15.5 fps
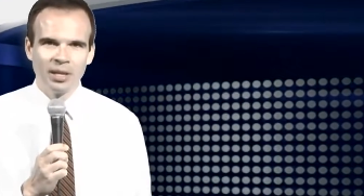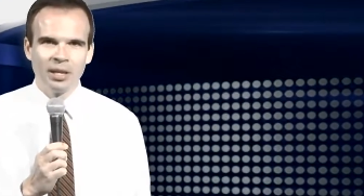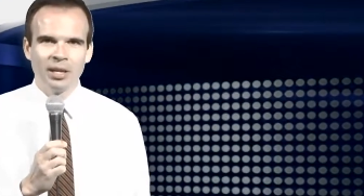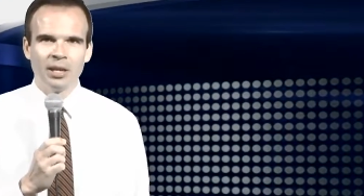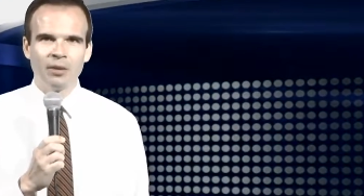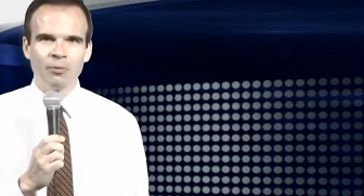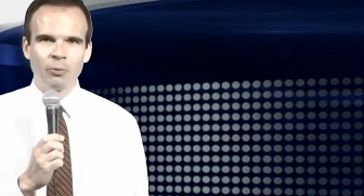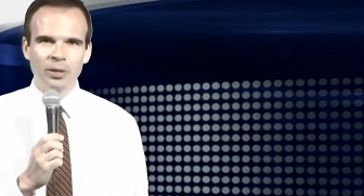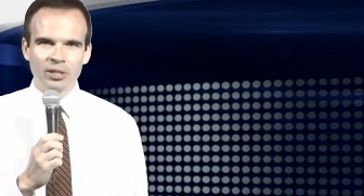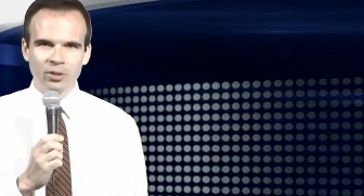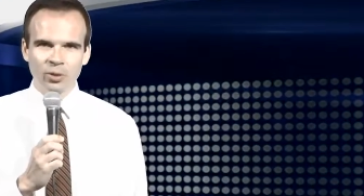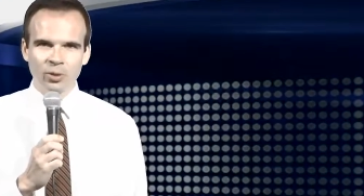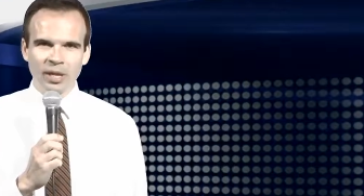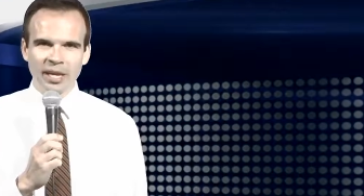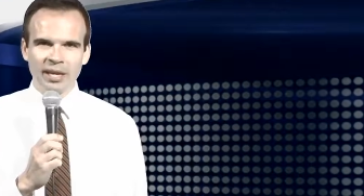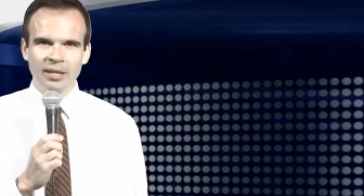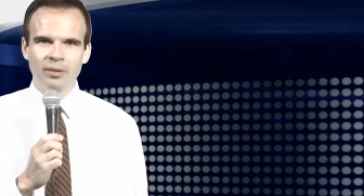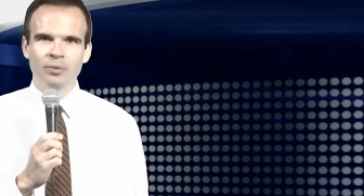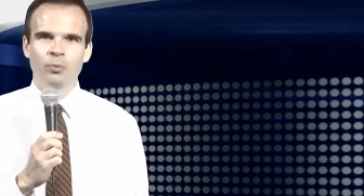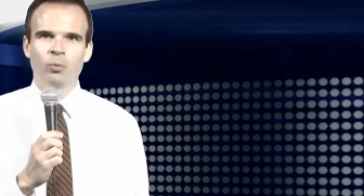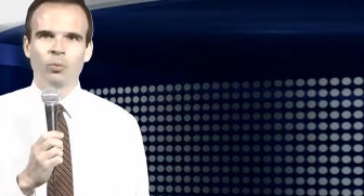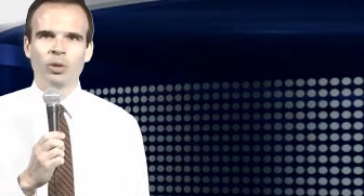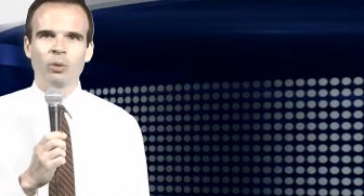If we do that,
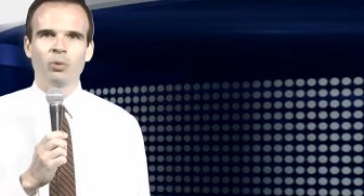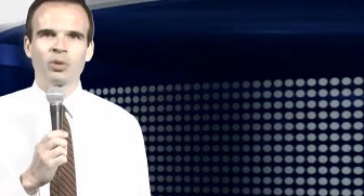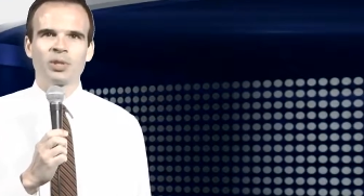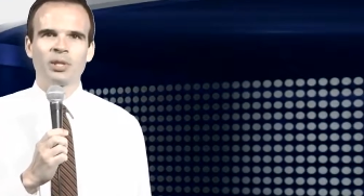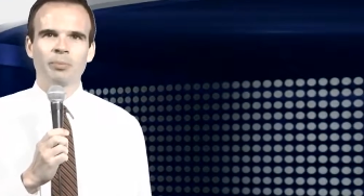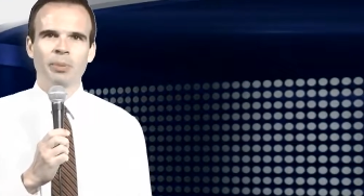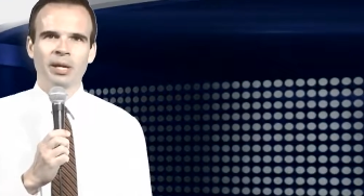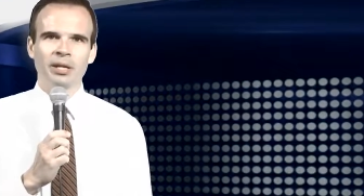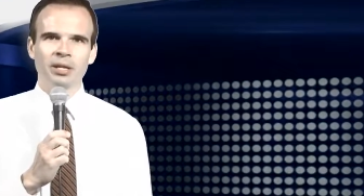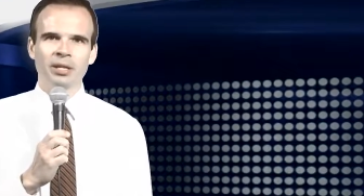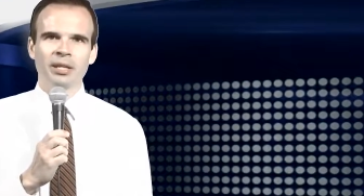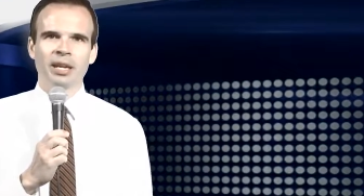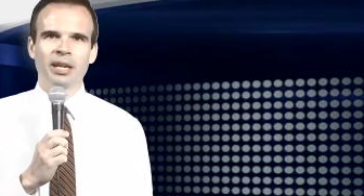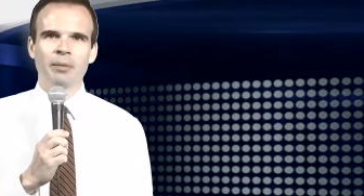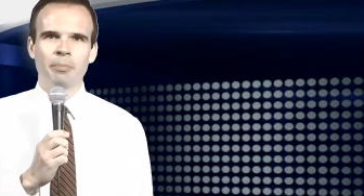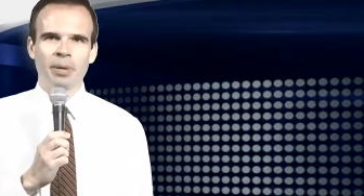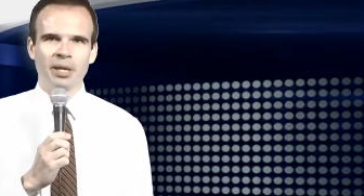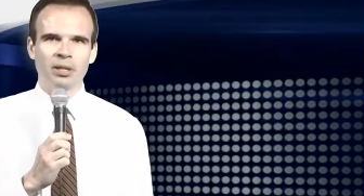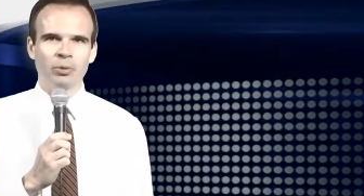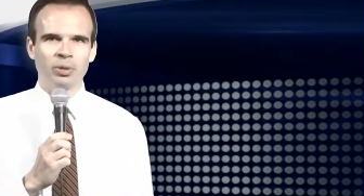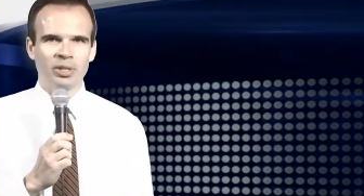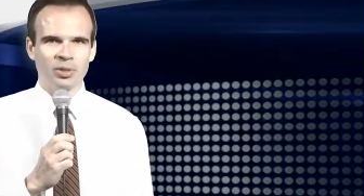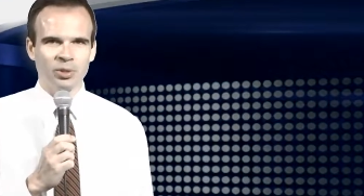we will see better and better
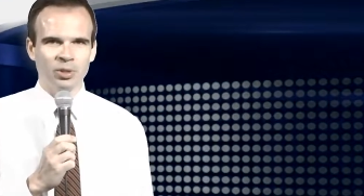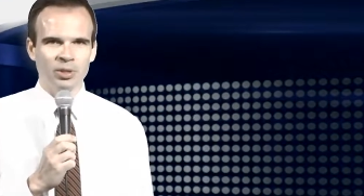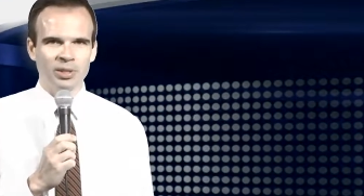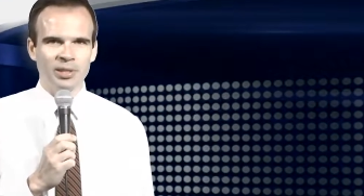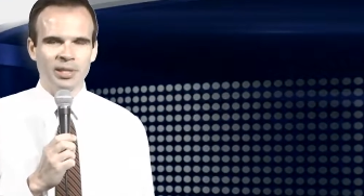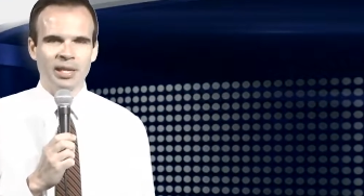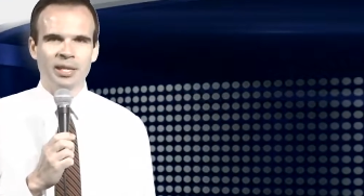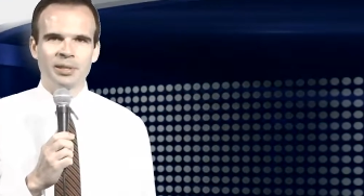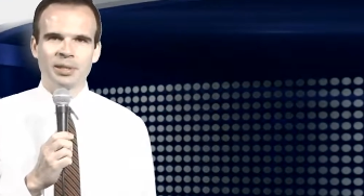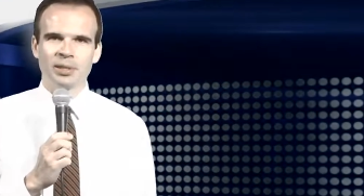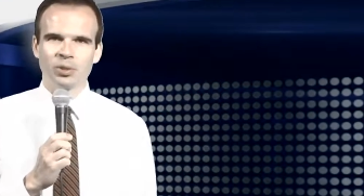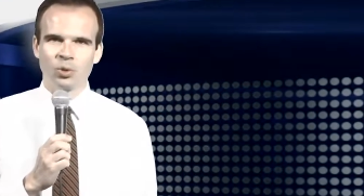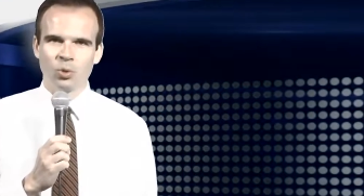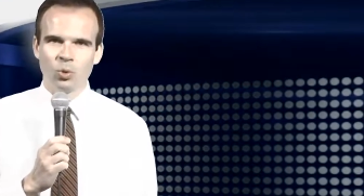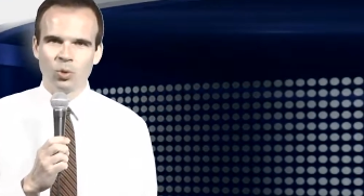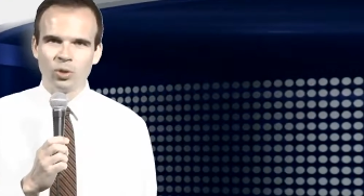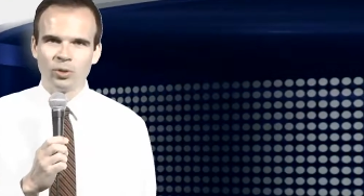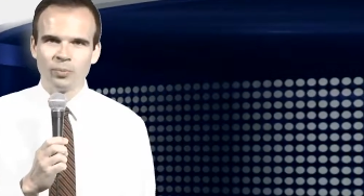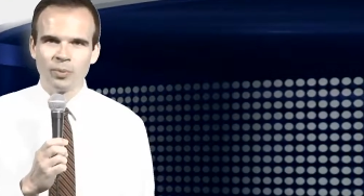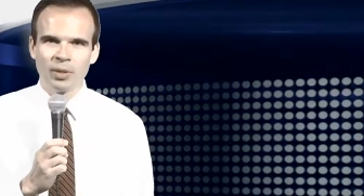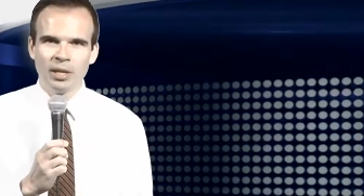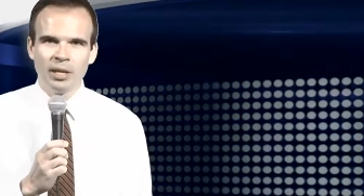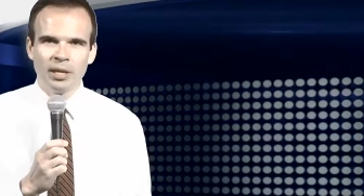results as a school.
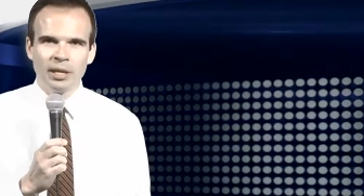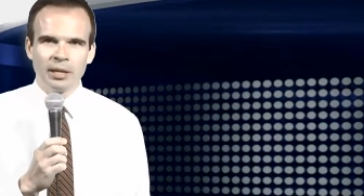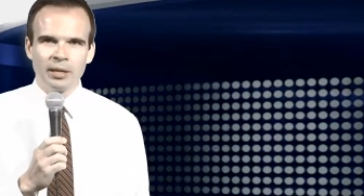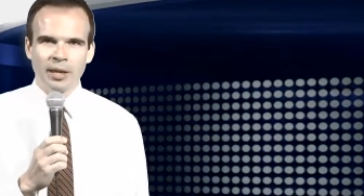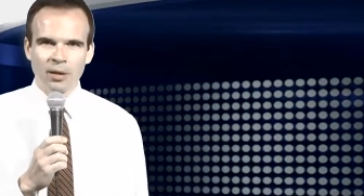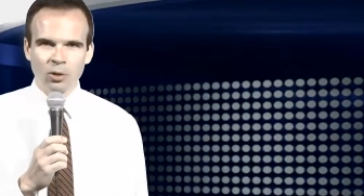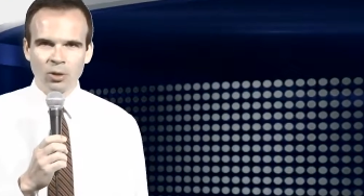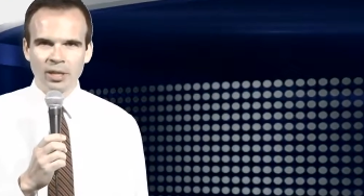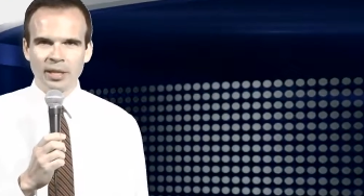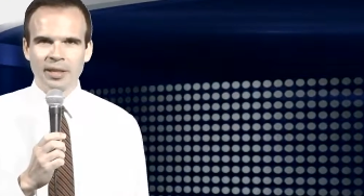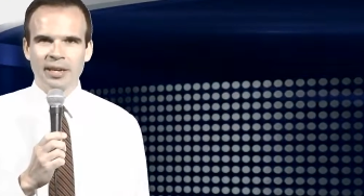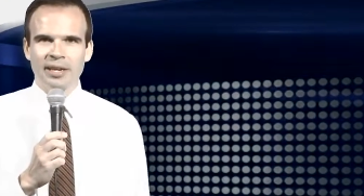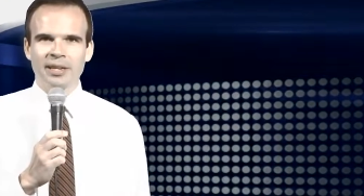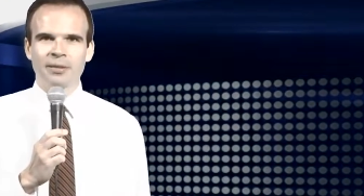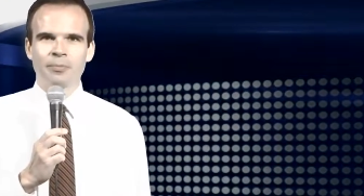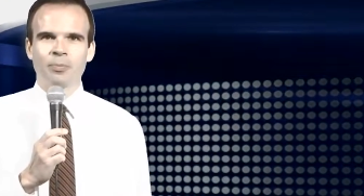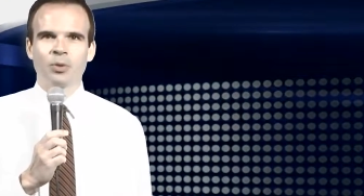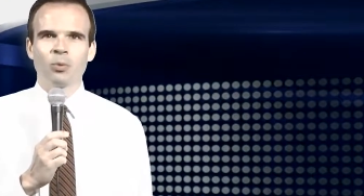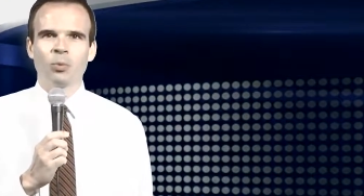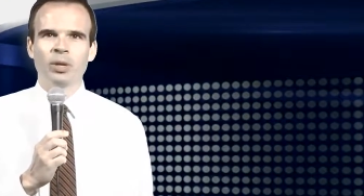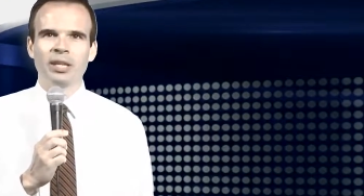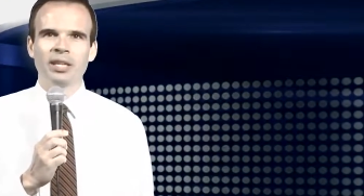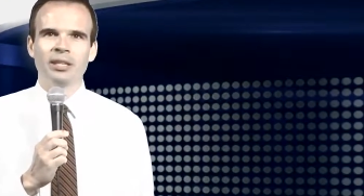Not only that,
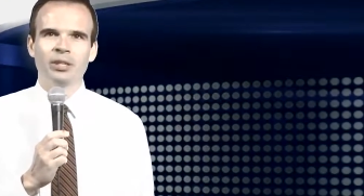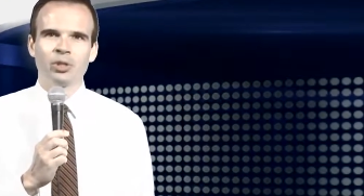we need to